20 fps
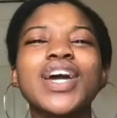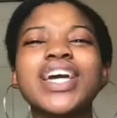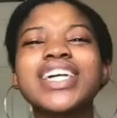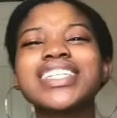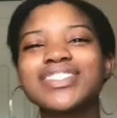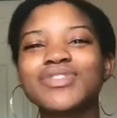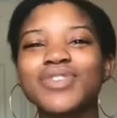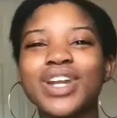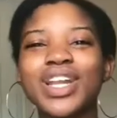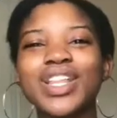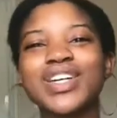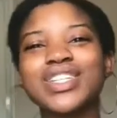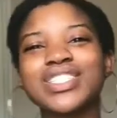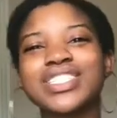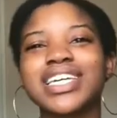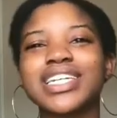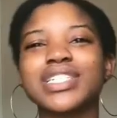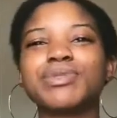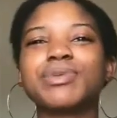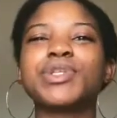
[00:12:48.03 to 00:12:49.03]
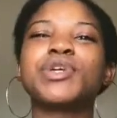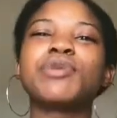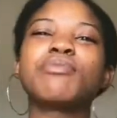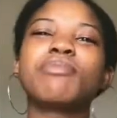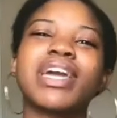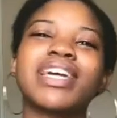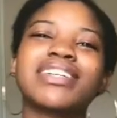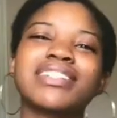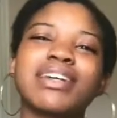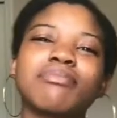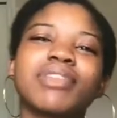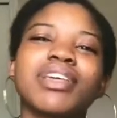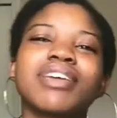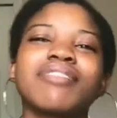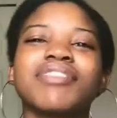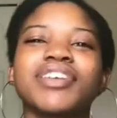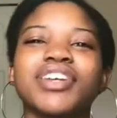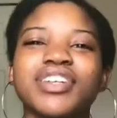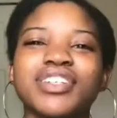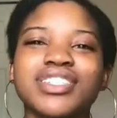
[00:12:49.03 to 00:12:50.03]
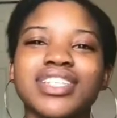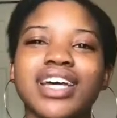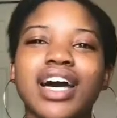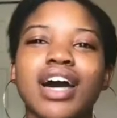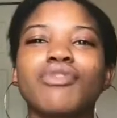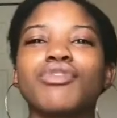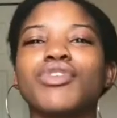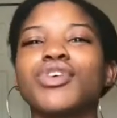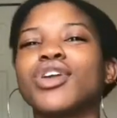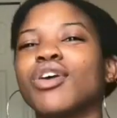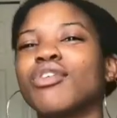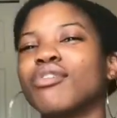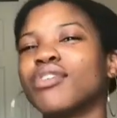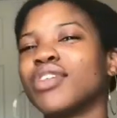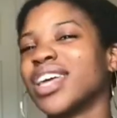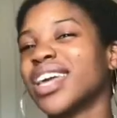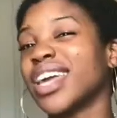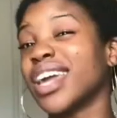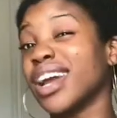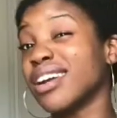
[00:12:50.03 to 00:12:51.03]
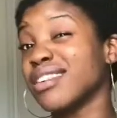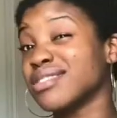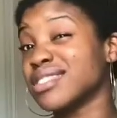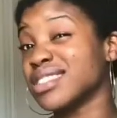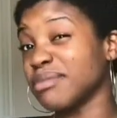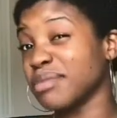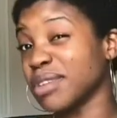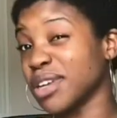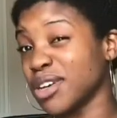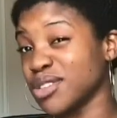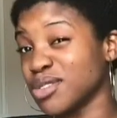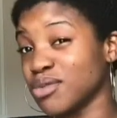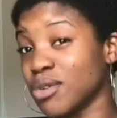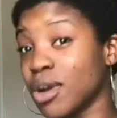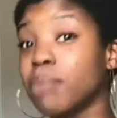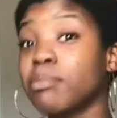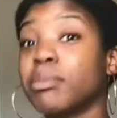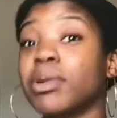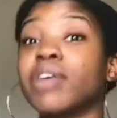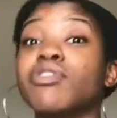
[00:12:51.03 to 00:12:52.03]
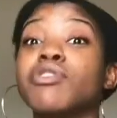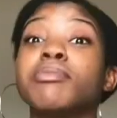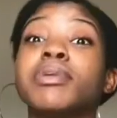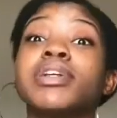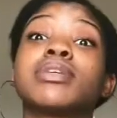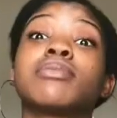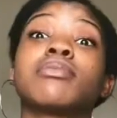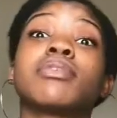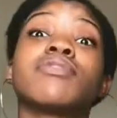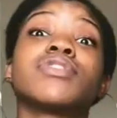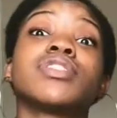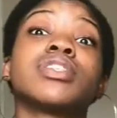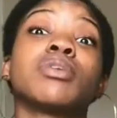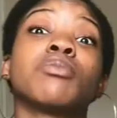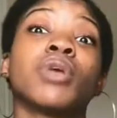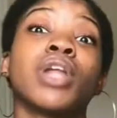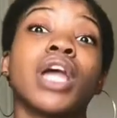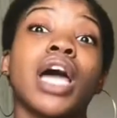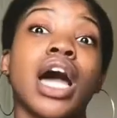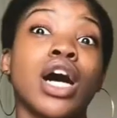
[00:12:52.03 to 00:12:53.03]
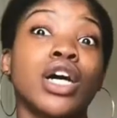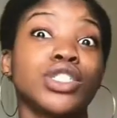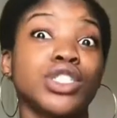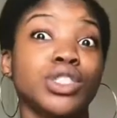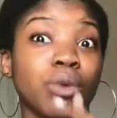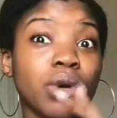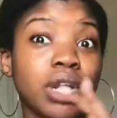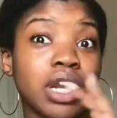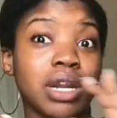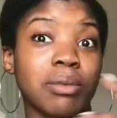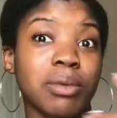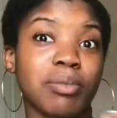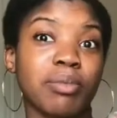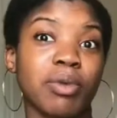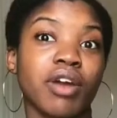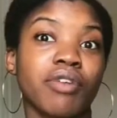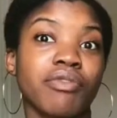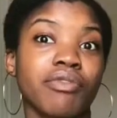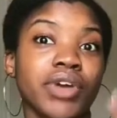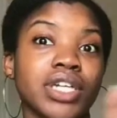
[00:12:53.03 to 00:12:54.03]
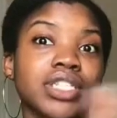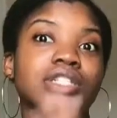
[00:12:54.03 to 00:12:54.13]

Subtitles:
it's one of those things, when you make something for yourself, you don't really care if something goes wrong, but if you make something for someone else, you want it to be perfect.